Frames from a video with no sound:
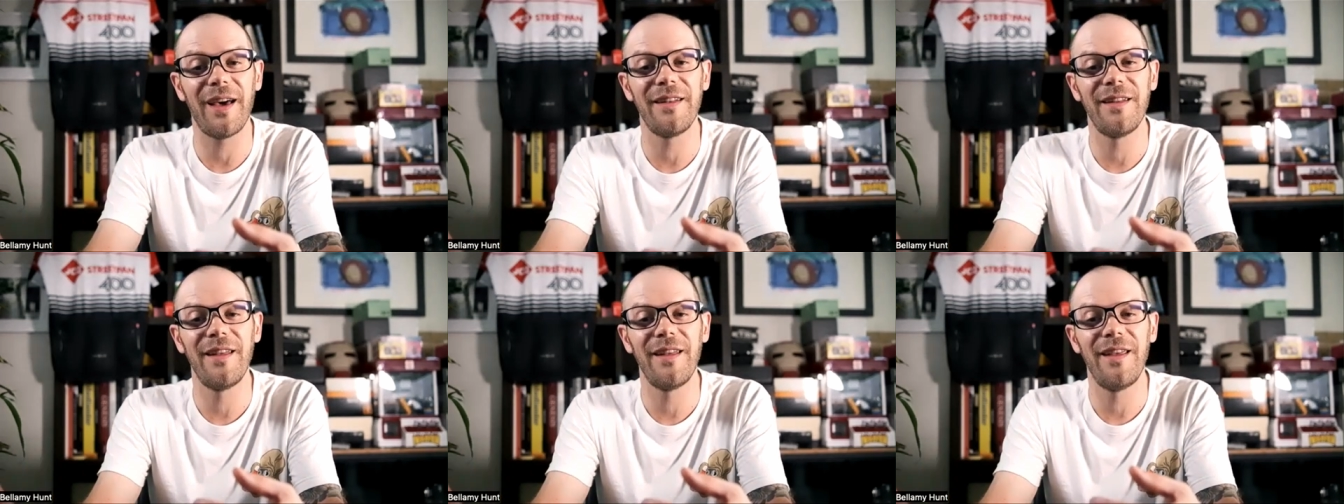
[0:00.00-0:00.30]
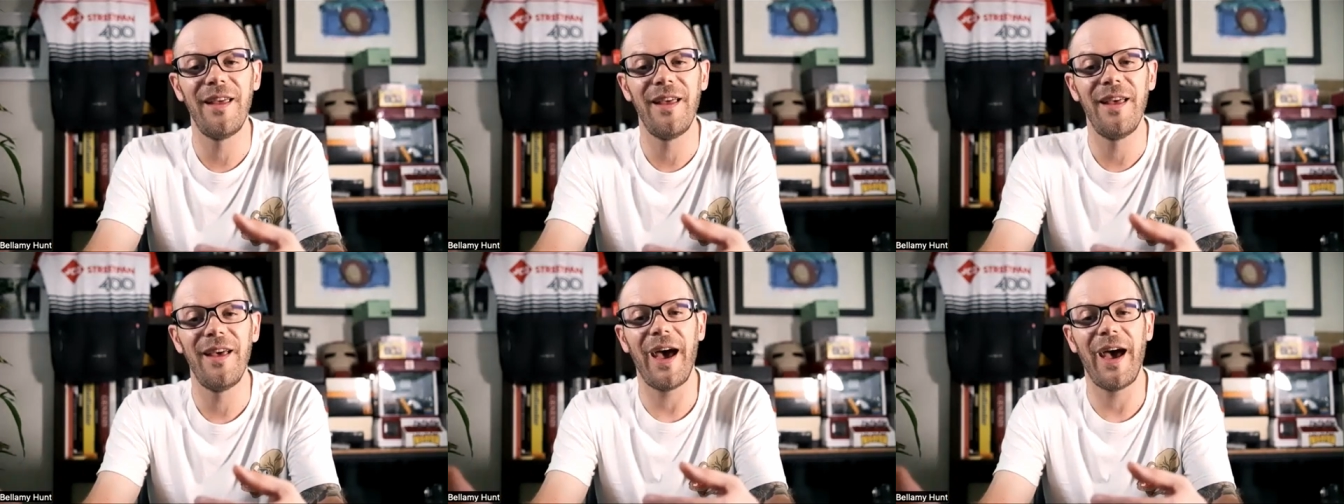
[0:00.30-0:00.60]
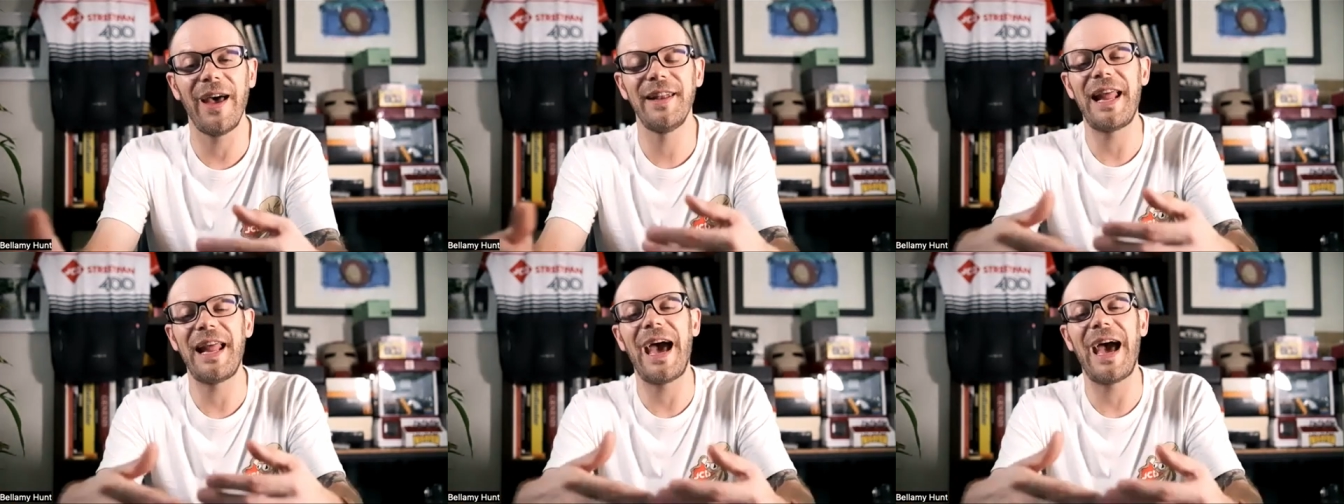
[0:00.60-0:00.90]
Mm-hmm.
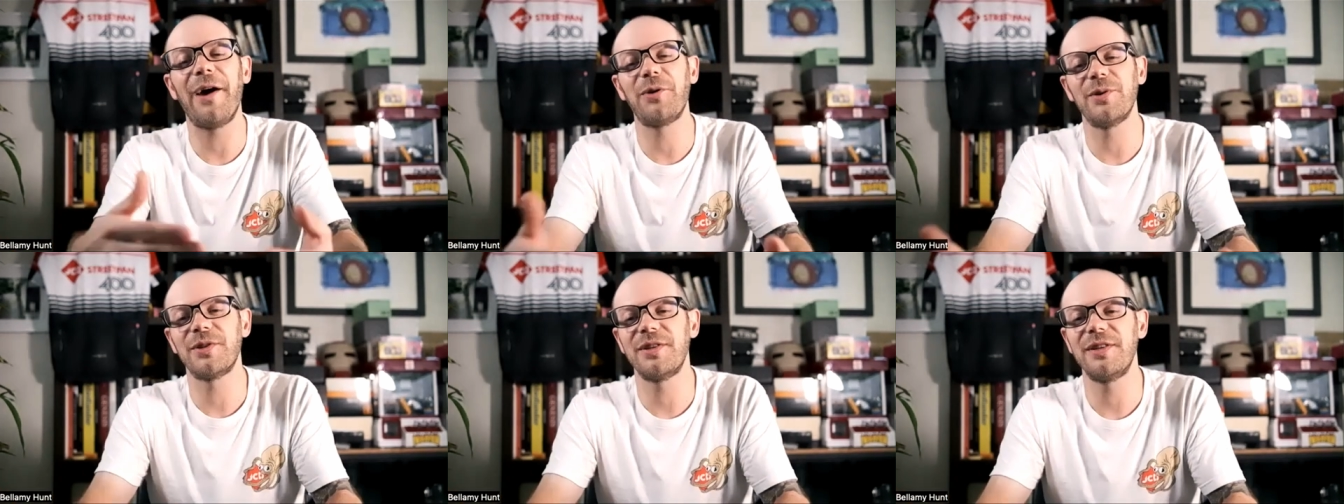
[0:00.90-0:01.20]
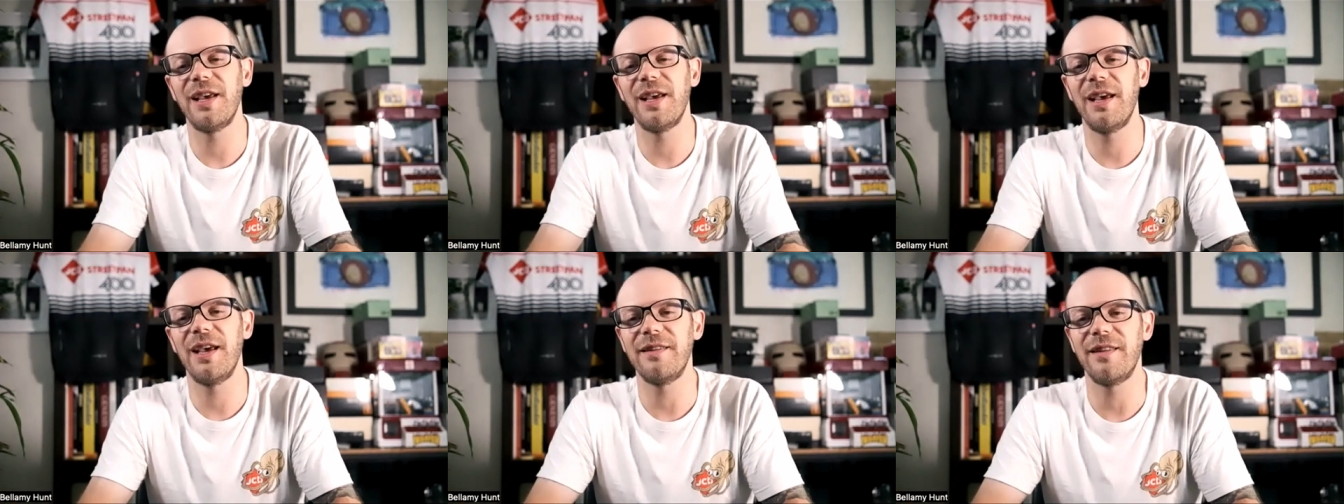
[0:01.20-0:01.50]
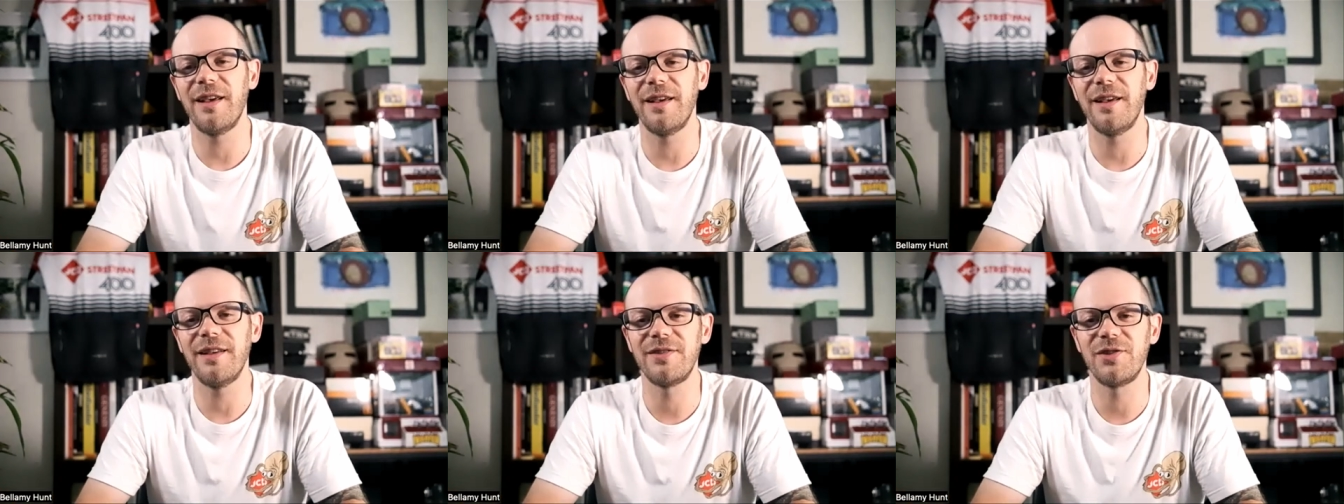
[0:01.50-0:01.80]
And now you're seeing
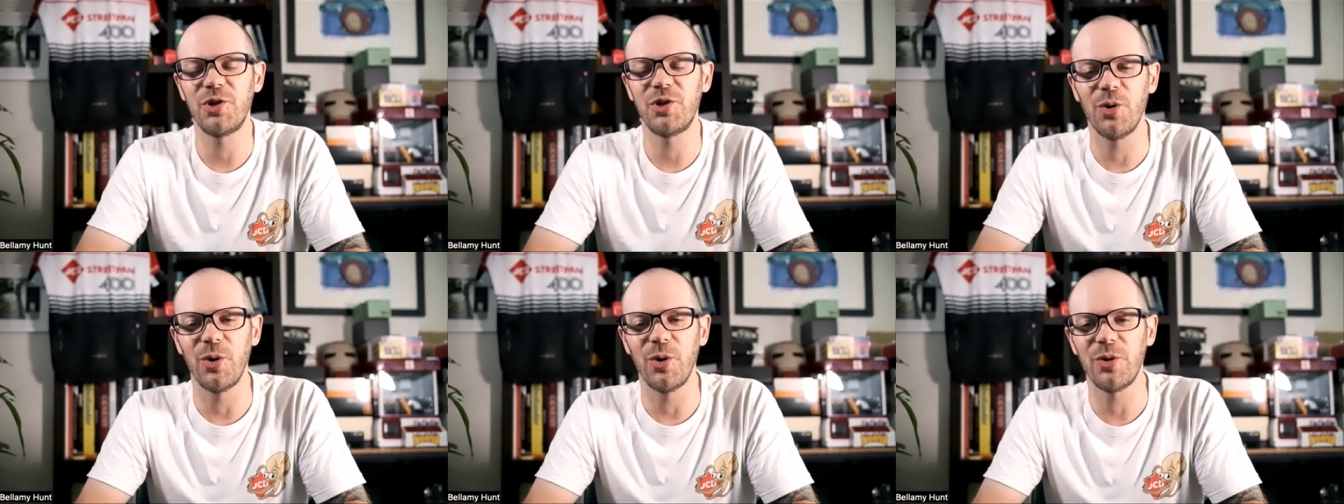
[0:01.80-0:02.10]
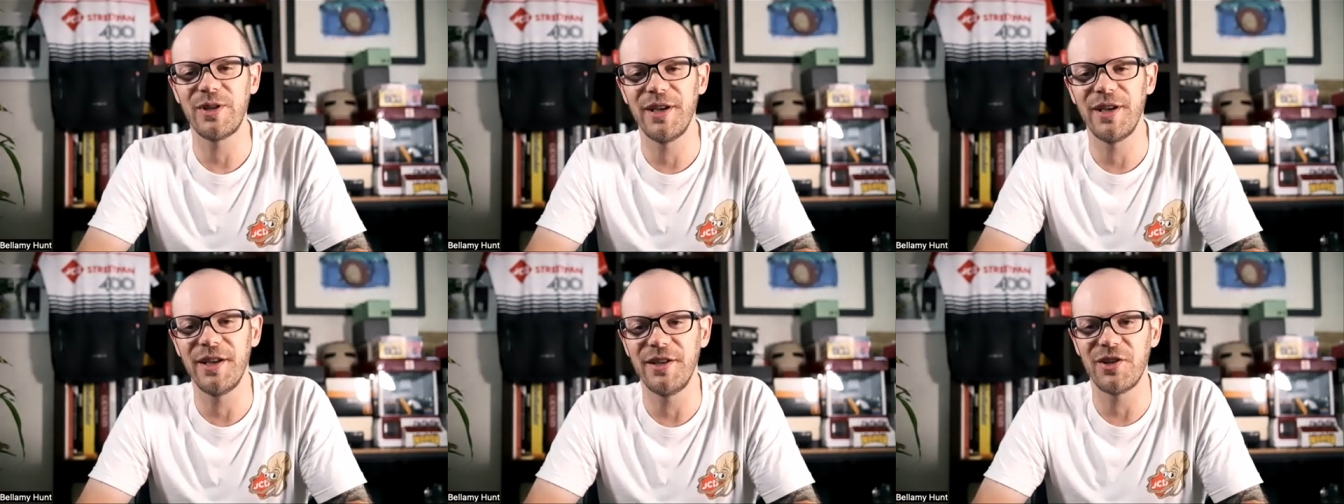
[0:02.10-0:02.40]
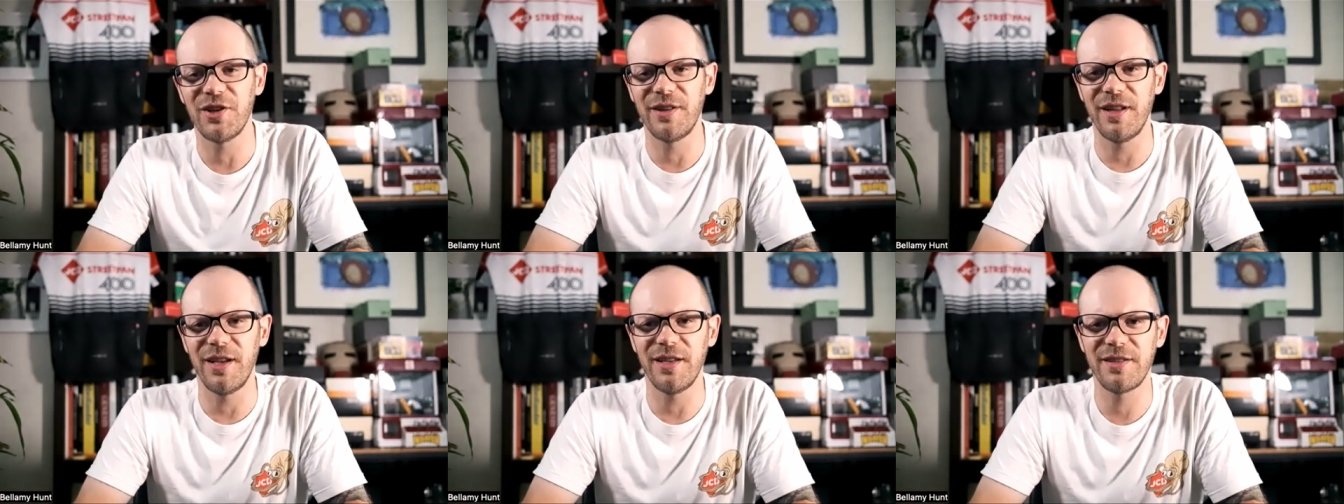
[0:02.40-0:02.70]
this shortage
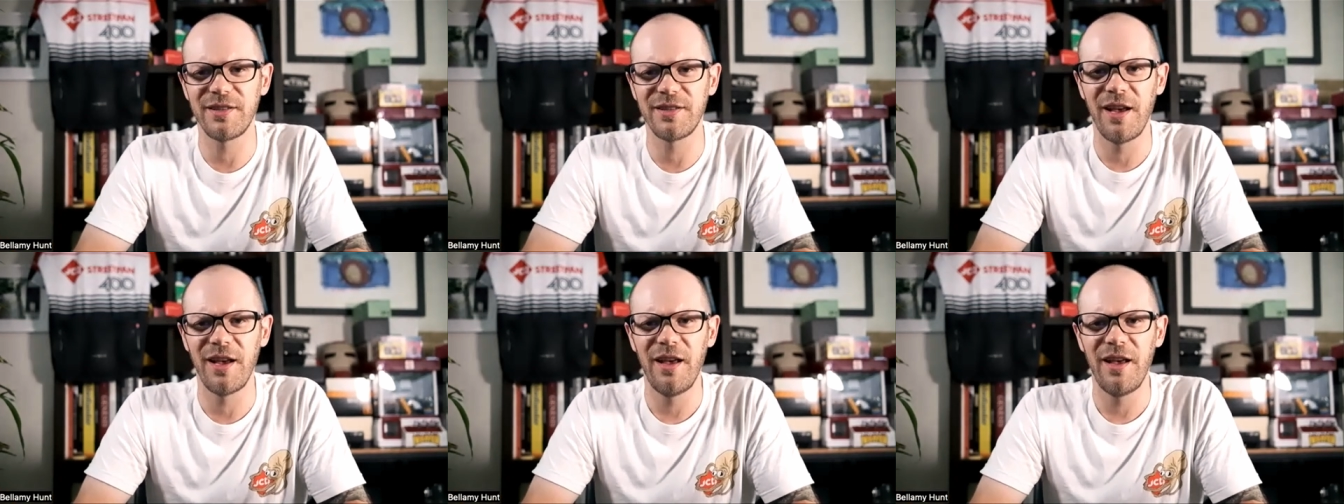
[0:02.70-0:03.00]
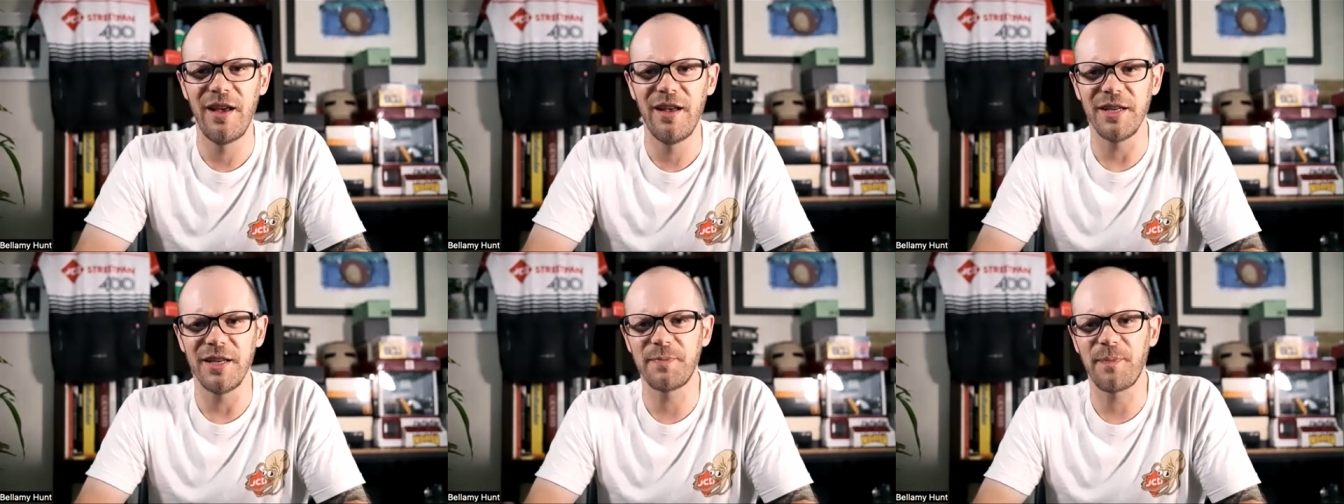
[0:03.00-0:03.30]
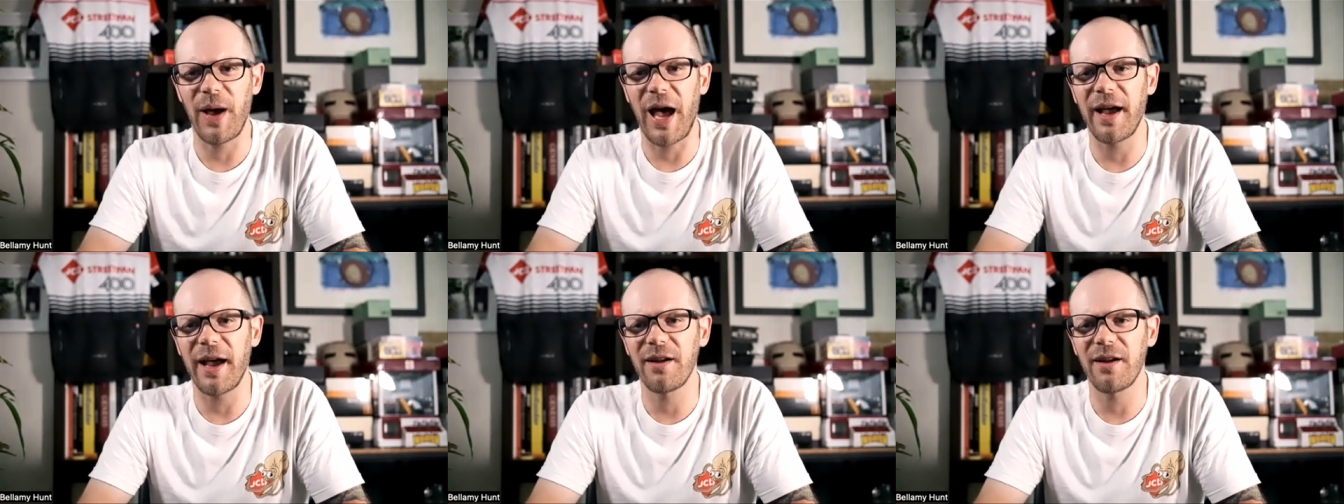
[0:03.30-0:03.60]
and this this
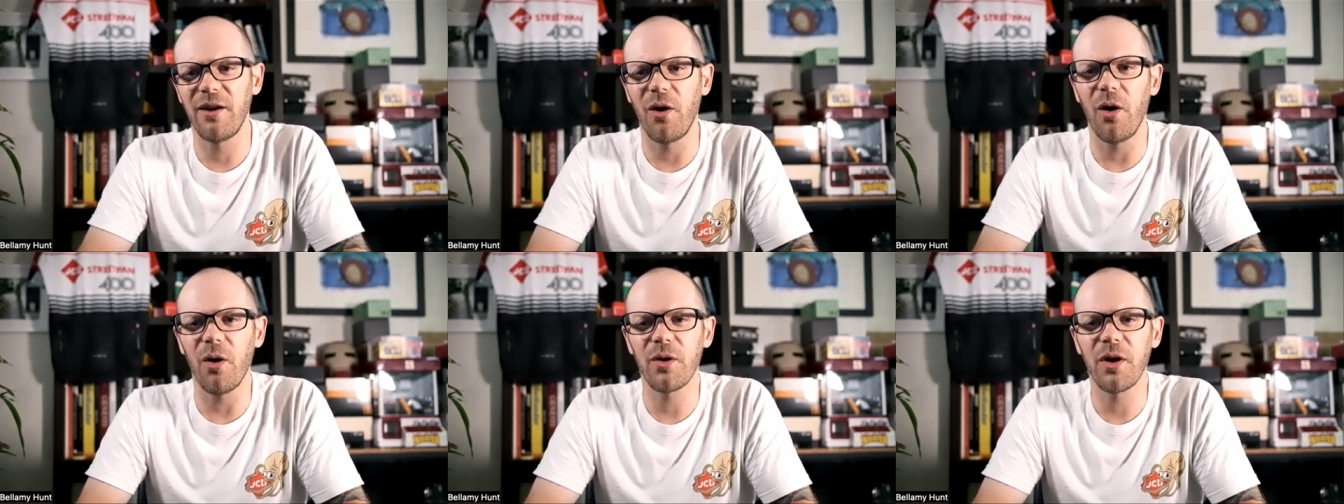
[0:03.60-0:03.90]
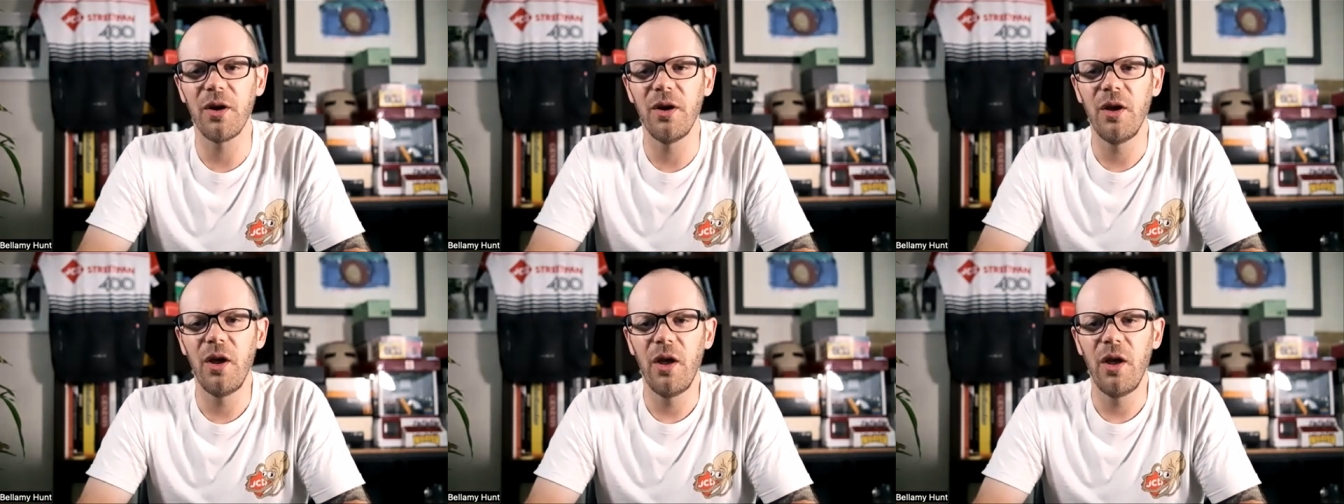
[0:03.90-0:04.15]
backlog